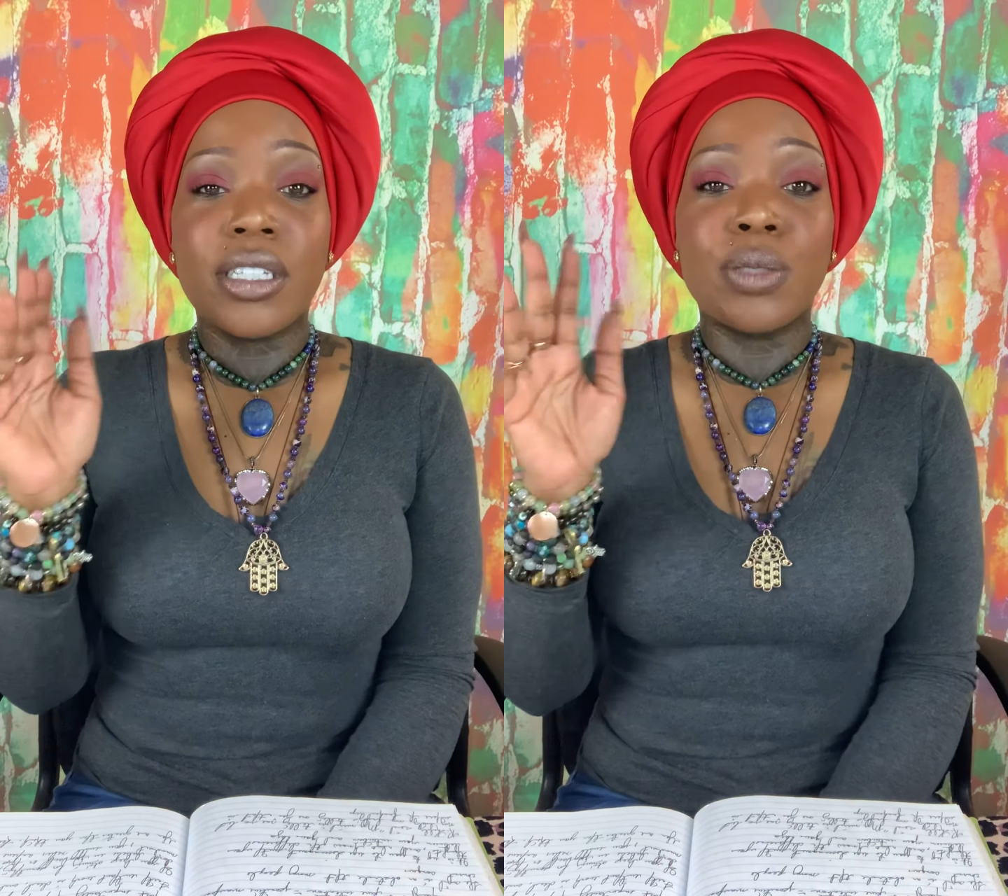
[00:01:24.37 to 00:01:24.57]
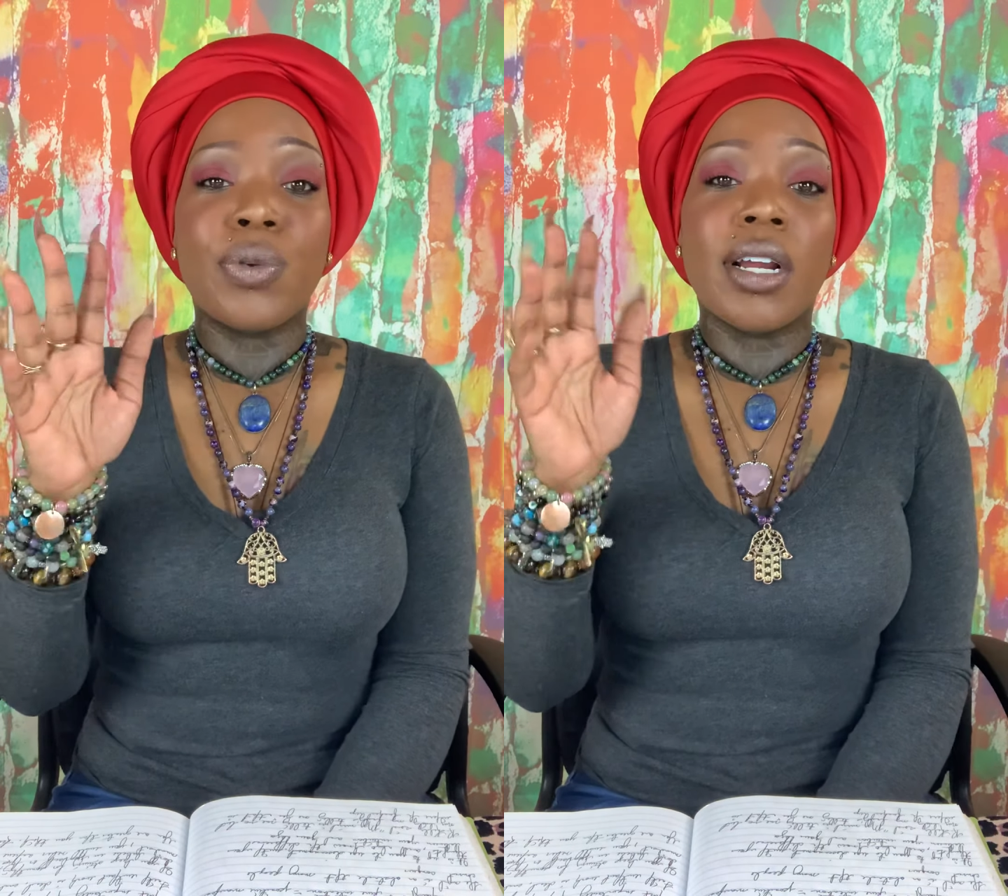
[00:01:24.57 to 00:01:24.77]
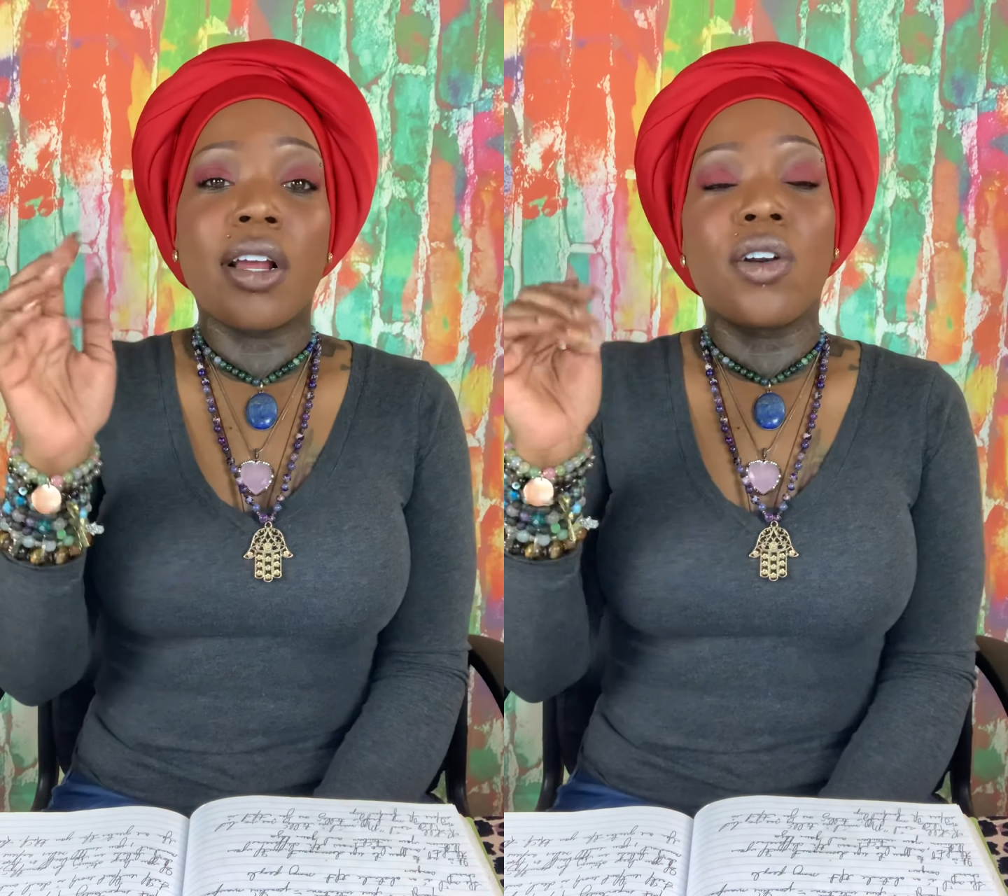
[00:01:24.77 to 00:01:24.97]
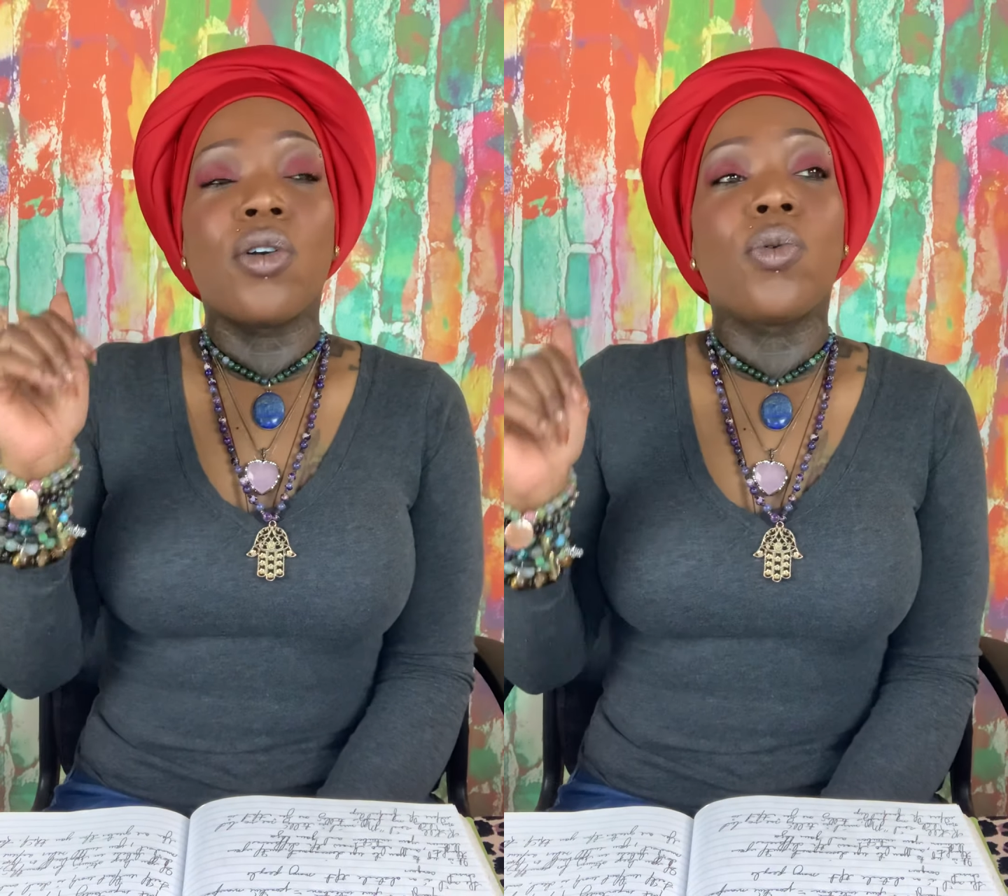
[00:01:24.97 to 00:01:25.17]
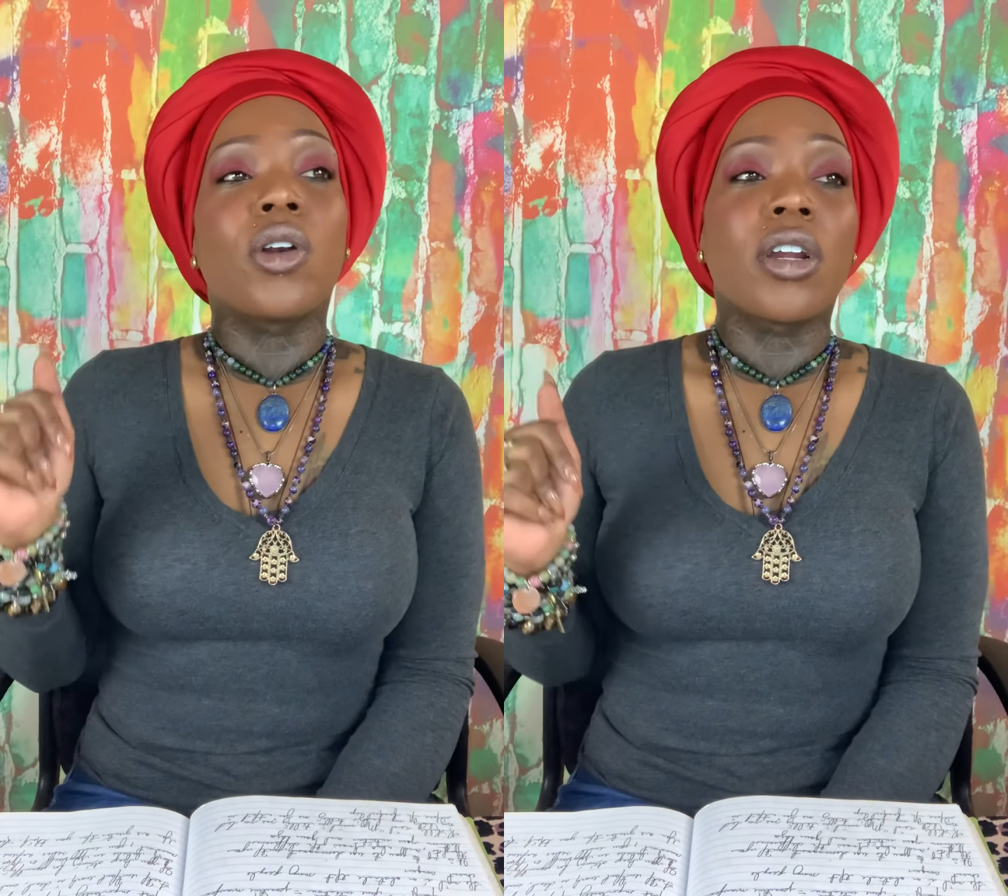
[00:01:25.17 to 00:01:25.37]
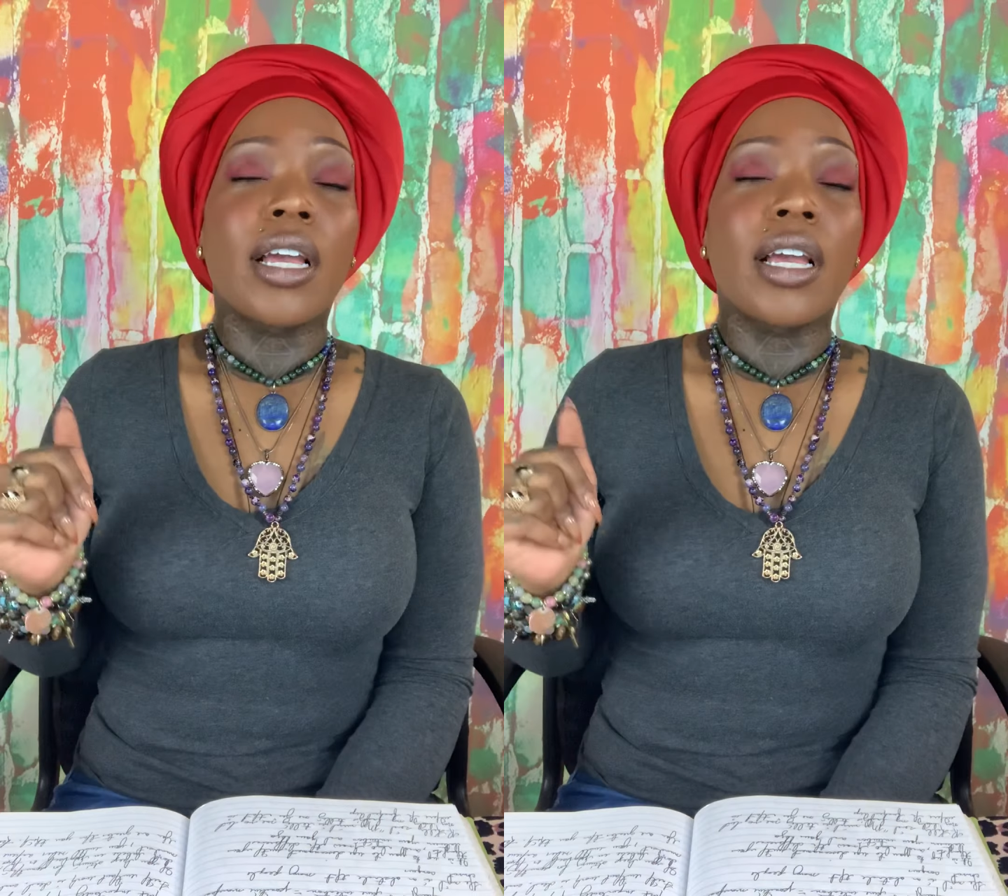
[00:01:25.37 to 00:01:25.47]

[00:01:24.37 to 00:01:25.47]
It's probably not gonna work